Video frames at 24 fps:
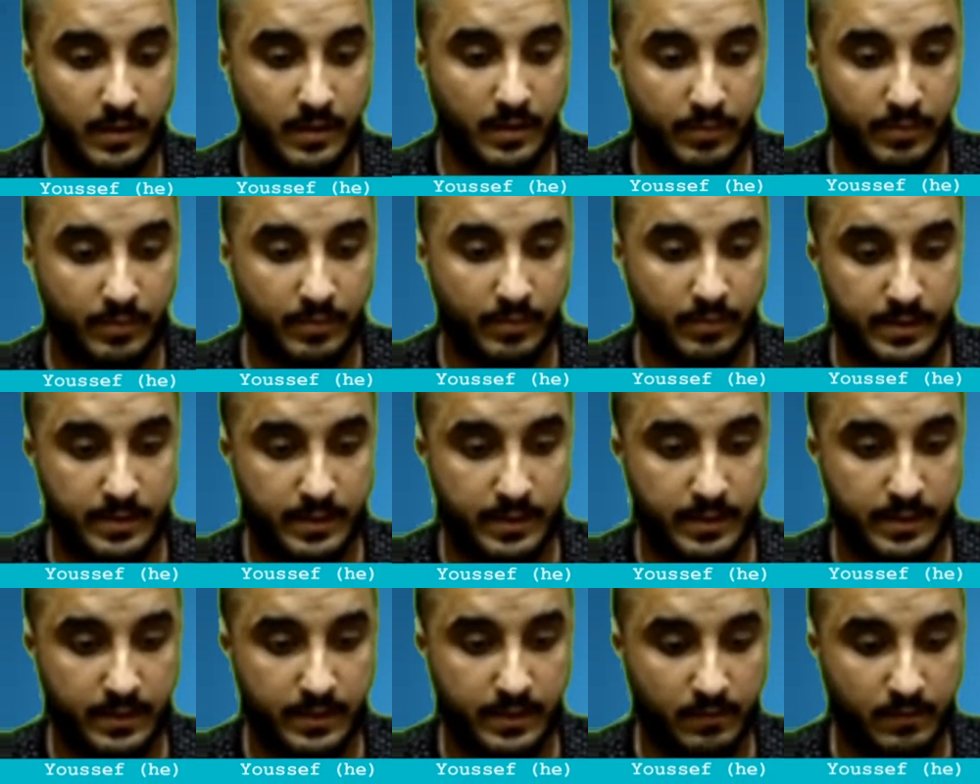and paste
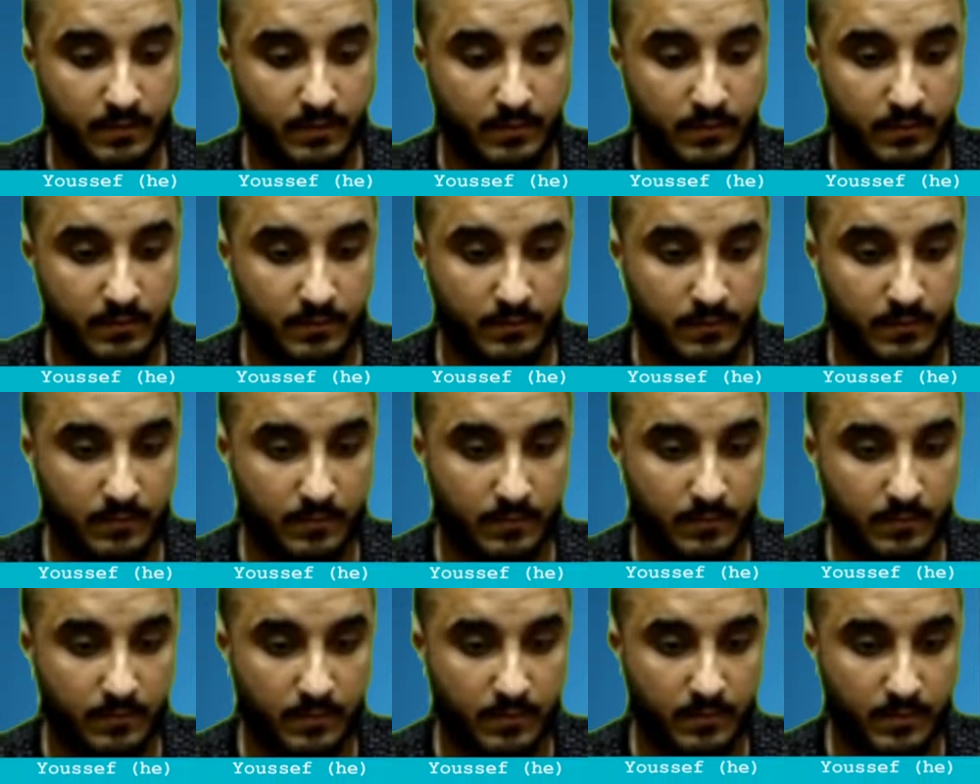it in,
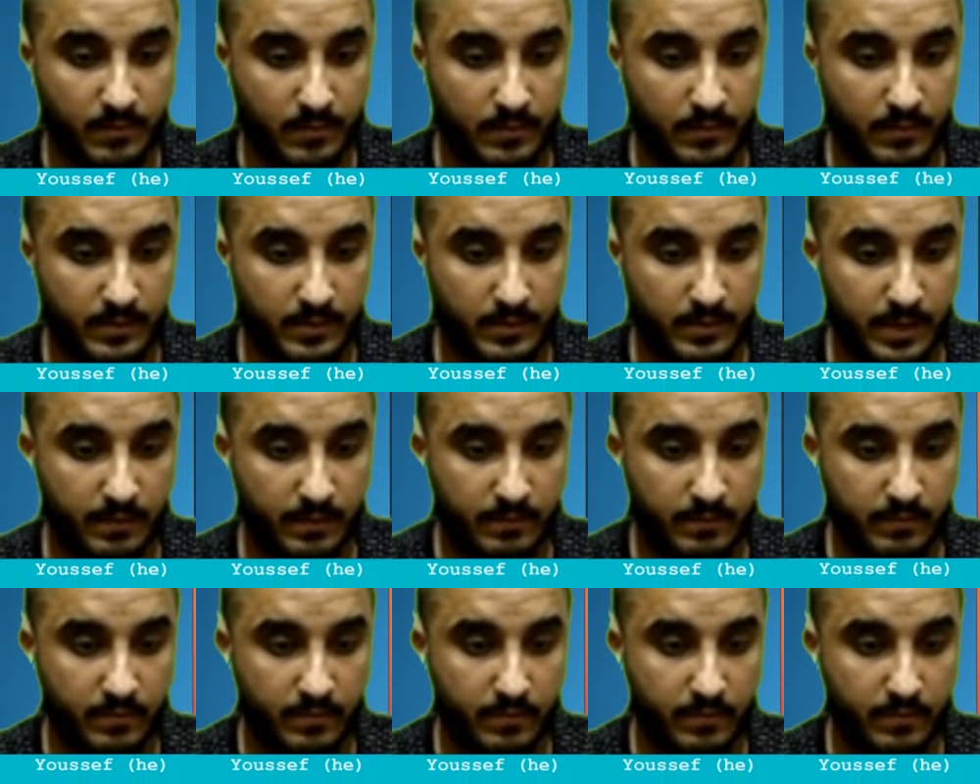save.